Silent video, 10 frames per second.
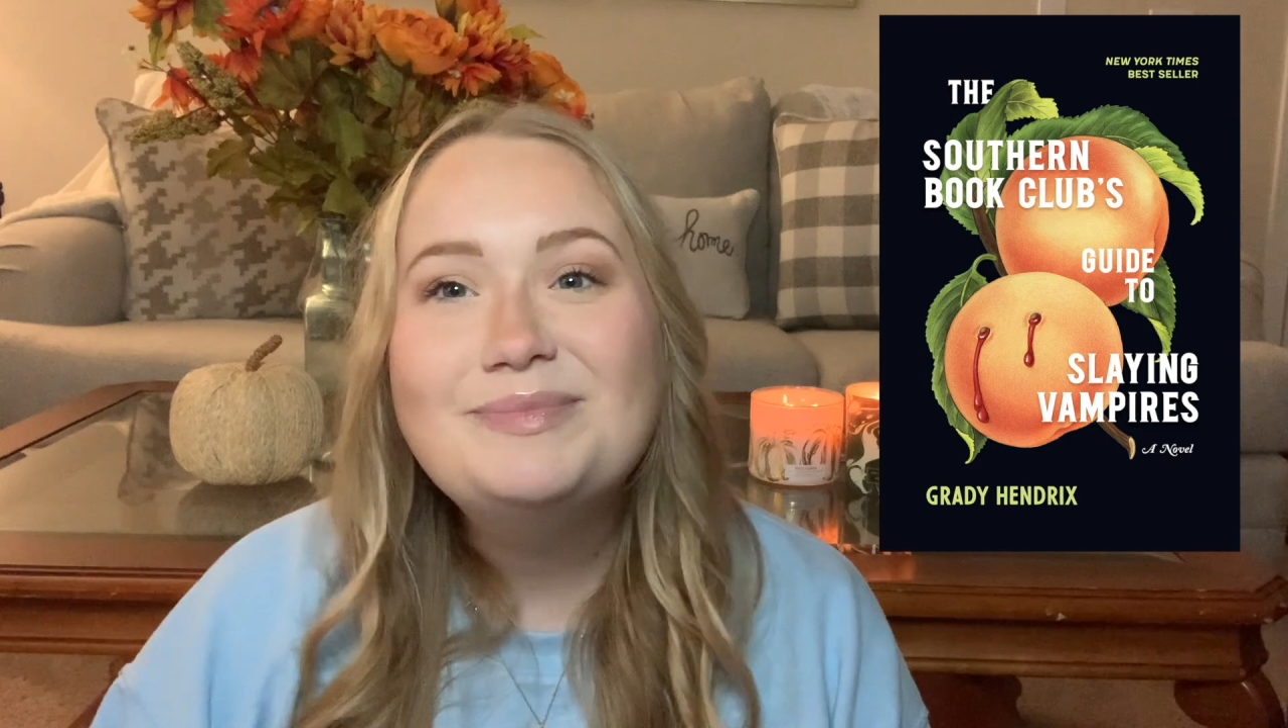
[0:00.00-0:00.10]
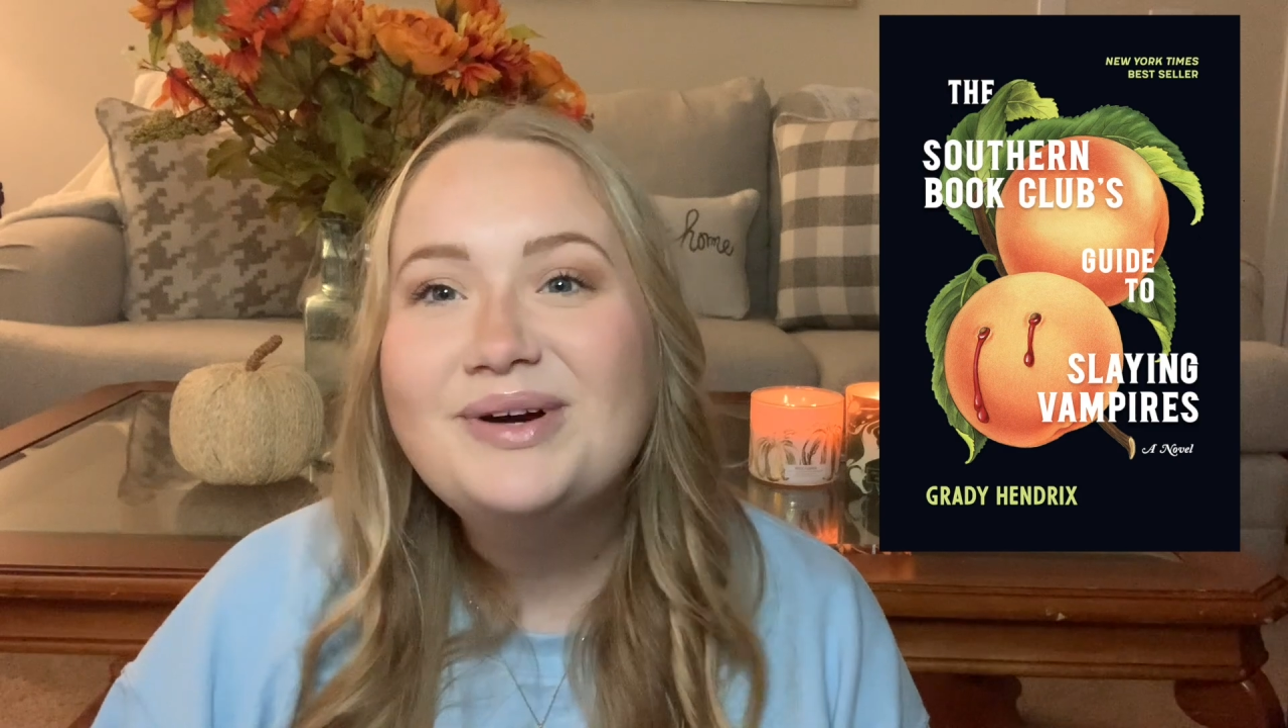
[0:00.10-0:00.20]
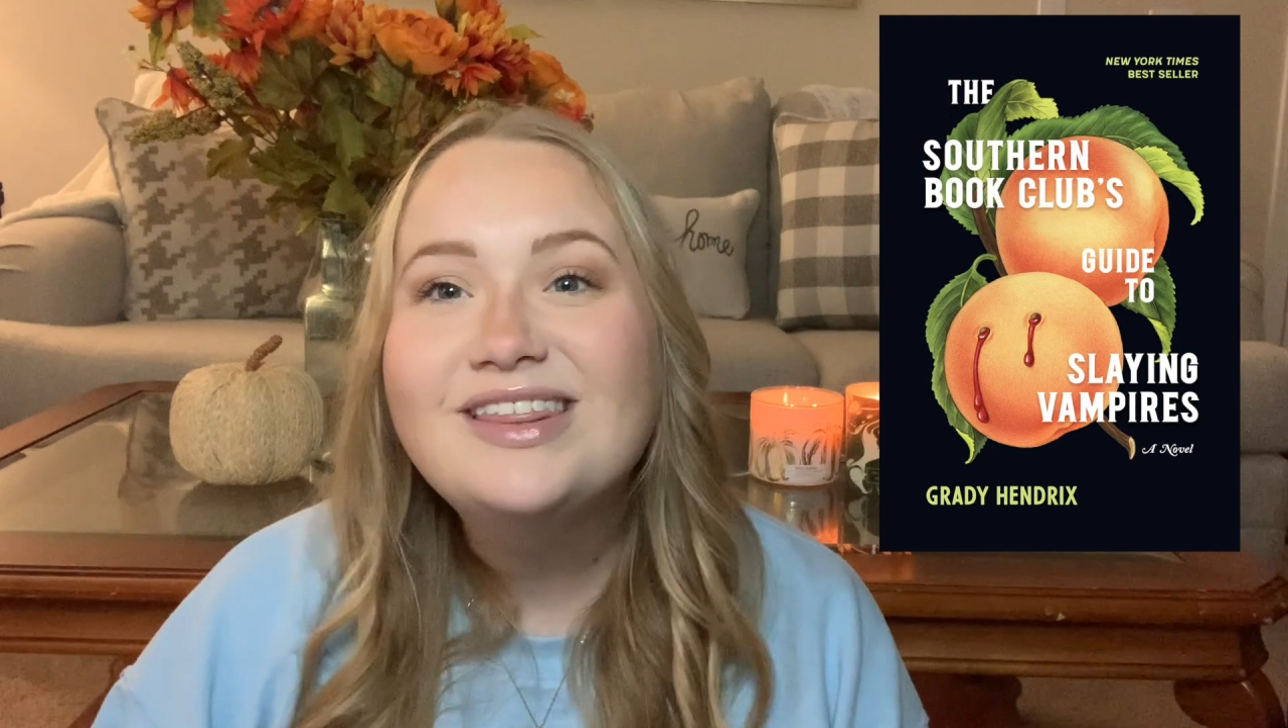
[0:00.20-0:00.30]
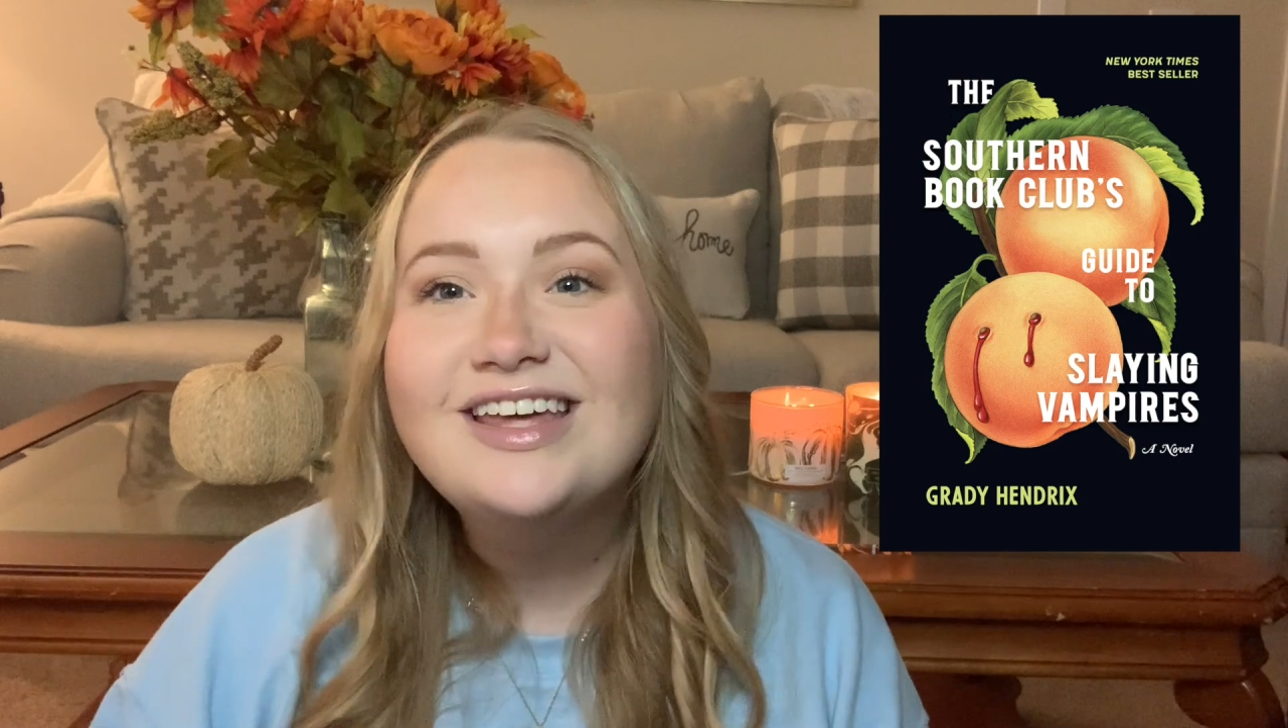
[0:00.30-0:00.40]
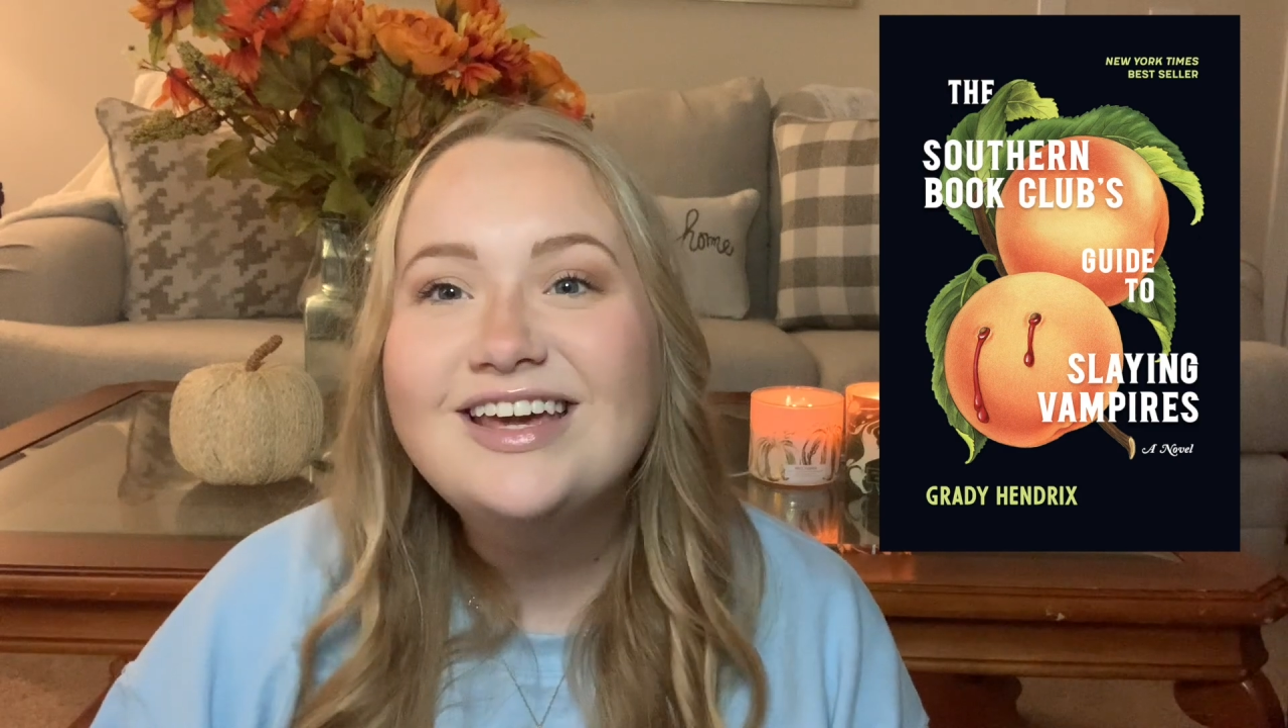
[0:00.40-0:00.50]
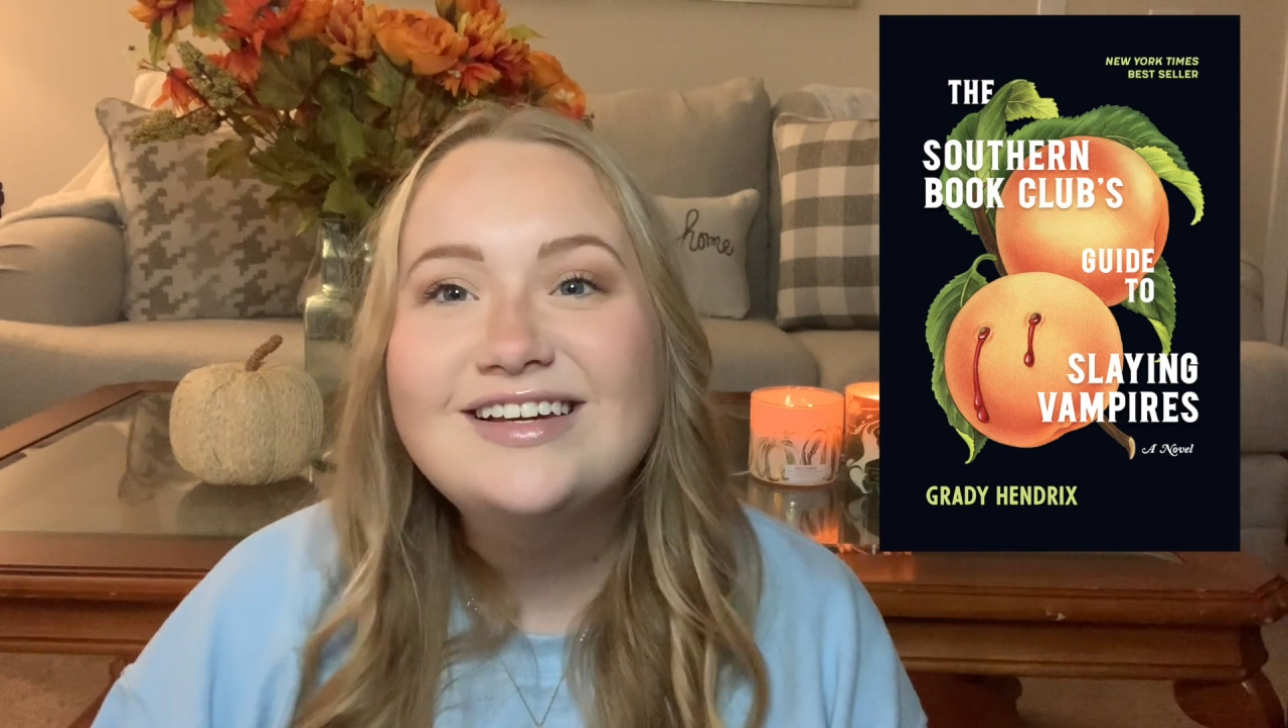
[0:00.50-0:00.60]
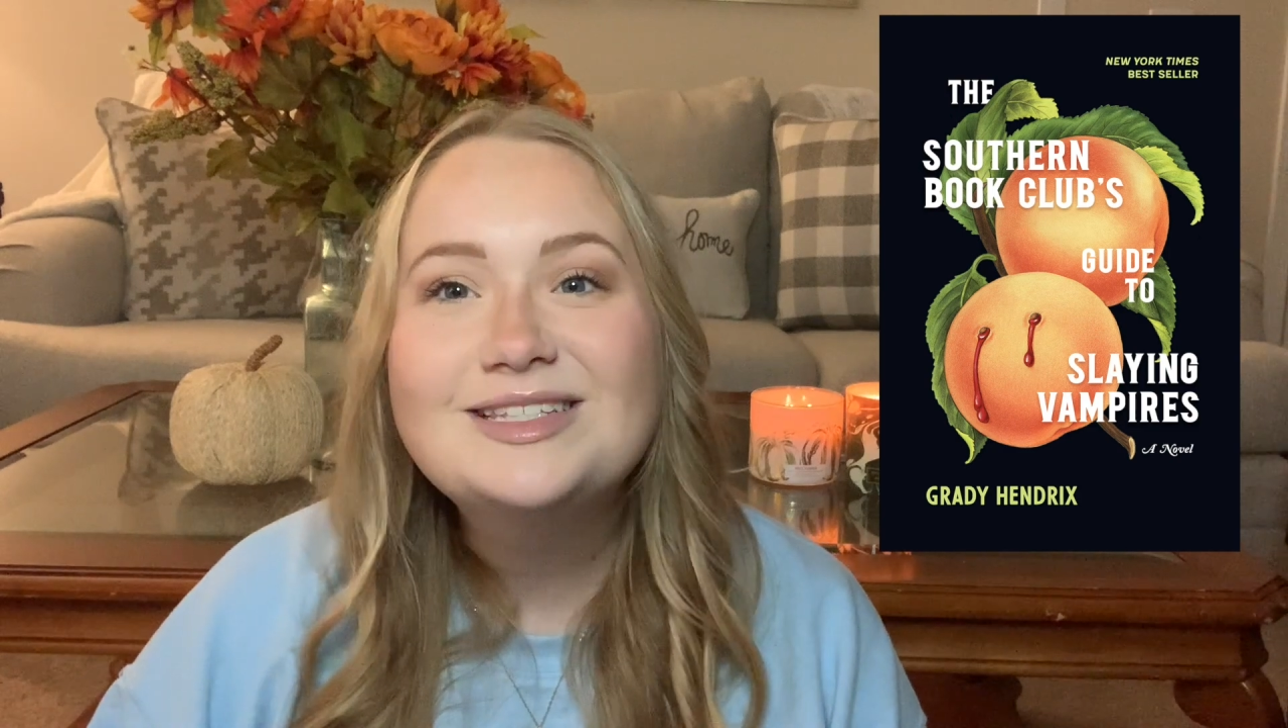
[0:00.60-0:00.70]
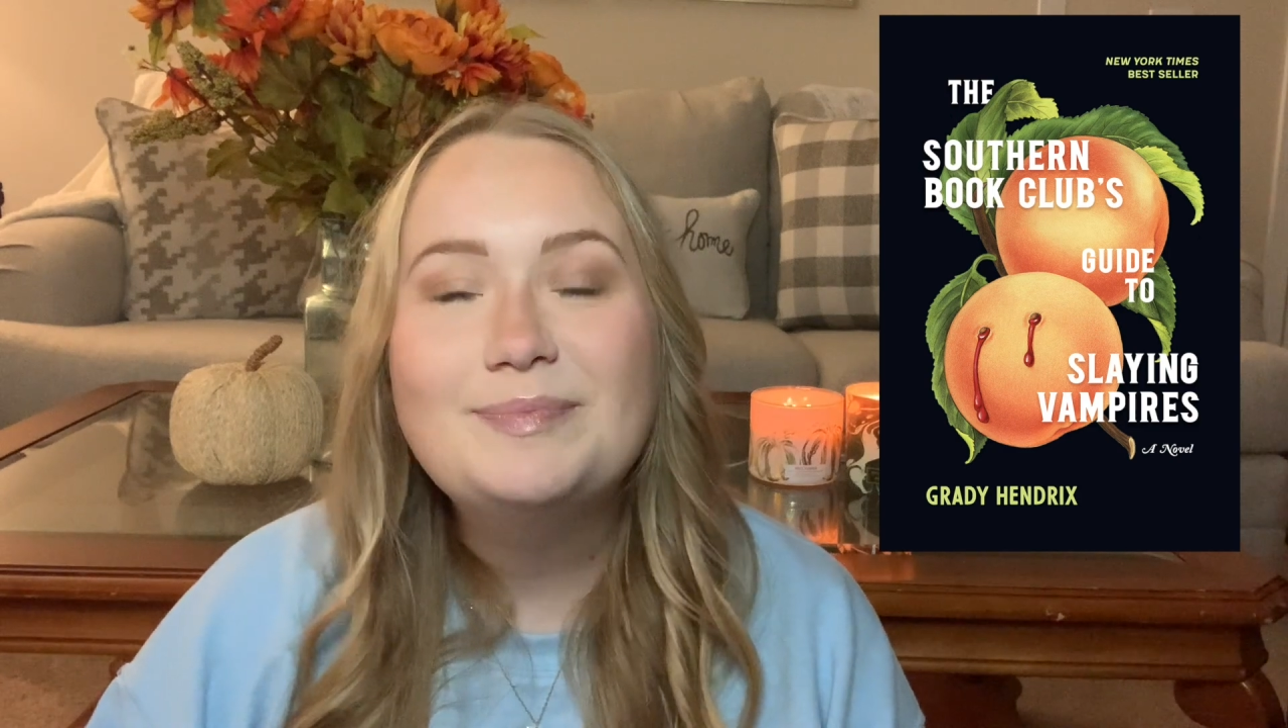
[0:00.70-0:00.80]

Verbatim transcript: more things,